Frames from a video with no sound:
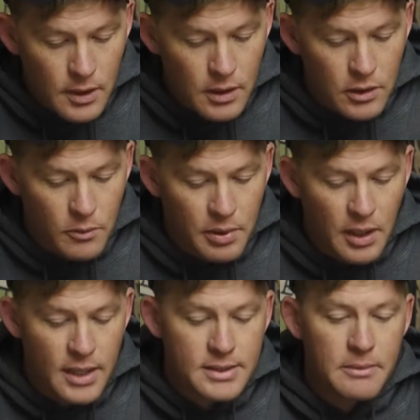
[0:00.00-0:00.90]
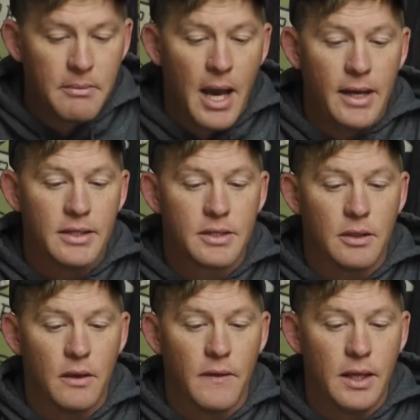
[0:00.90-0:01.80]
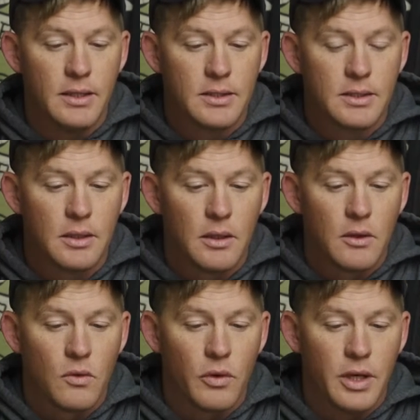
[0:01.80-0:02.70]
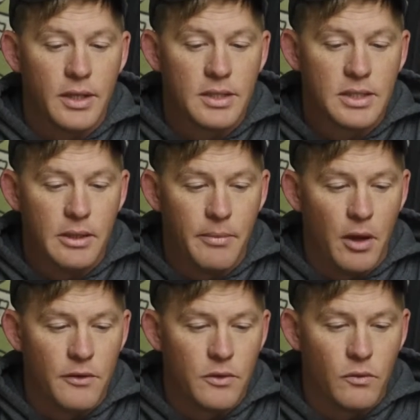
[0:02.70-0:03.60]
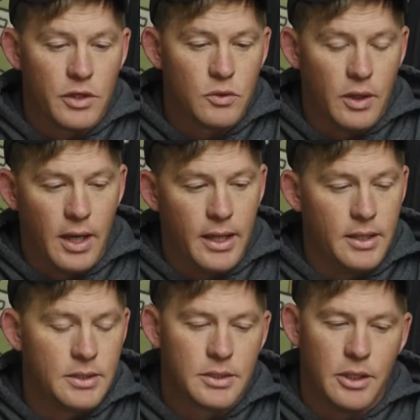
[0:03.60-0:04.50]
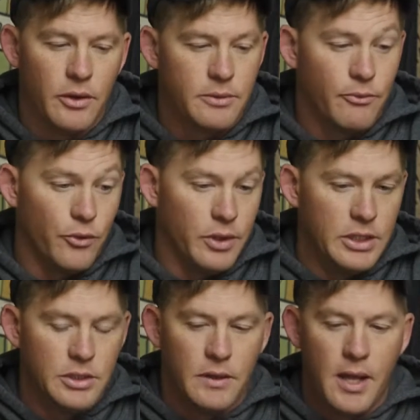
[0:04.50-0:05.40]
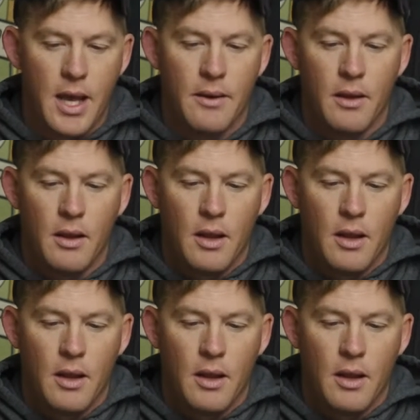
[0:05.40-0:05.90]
little plus and minus on these where you can see both and which one it is, so it's real easy on that.